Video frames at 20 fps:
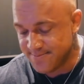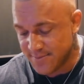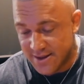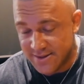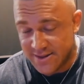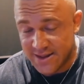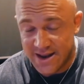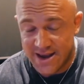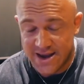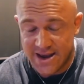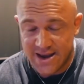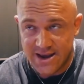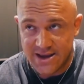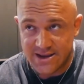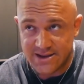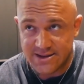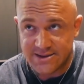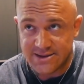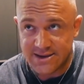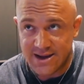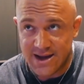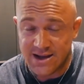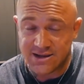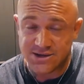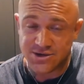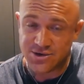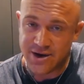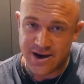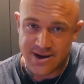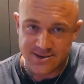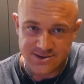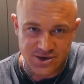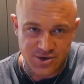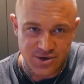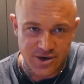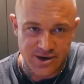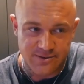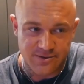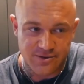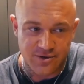And then I had 100 grams of
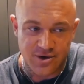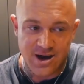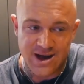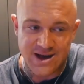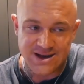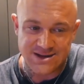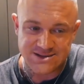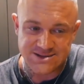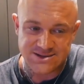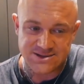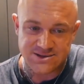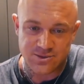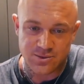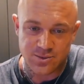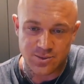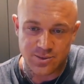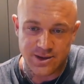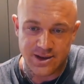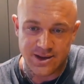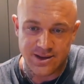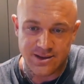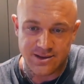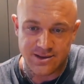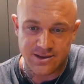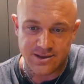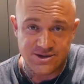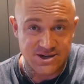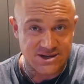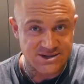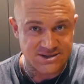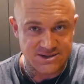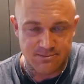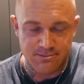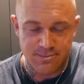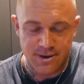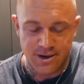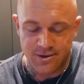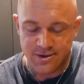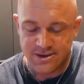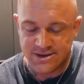cream of rice with just some
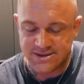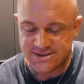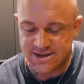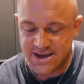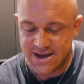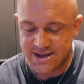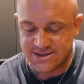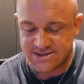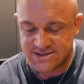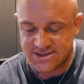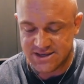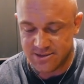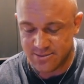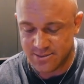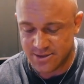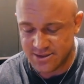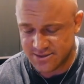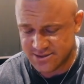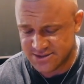berries and cinnamon.